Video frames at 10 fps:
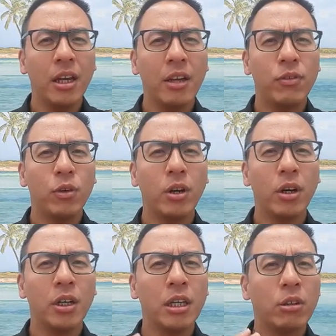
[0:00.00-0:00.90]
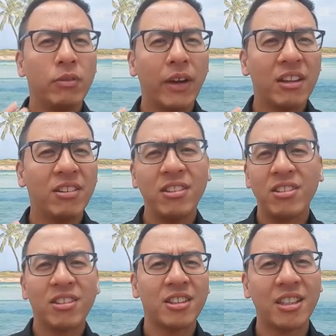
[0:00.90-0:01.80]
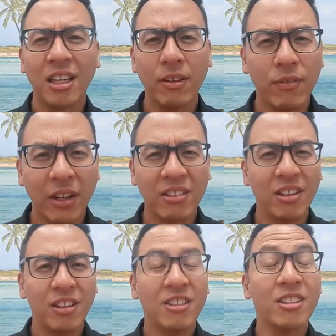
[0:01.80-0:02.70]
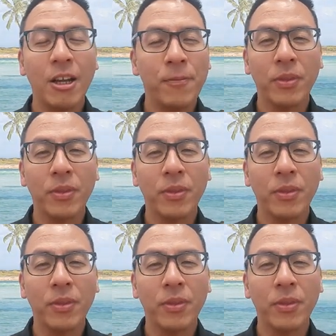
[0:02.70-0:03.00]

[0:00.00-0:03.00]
If you are into vaccines, get the vaccines.